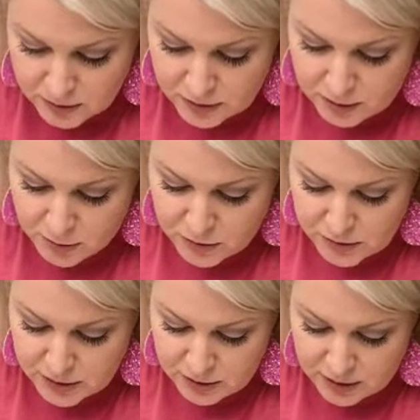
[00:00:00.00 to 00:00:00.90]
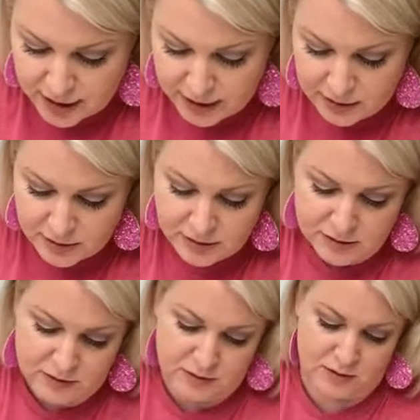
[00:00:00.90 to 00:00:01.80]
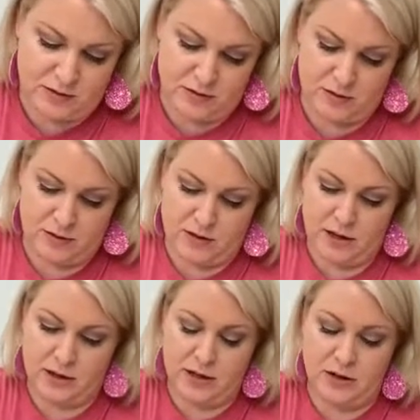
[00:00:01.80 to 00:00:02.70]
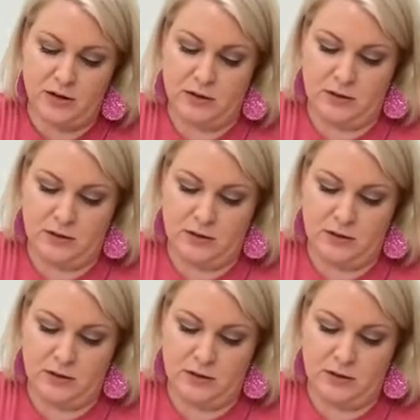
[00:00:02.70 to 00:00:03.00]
I'm using the lines on there.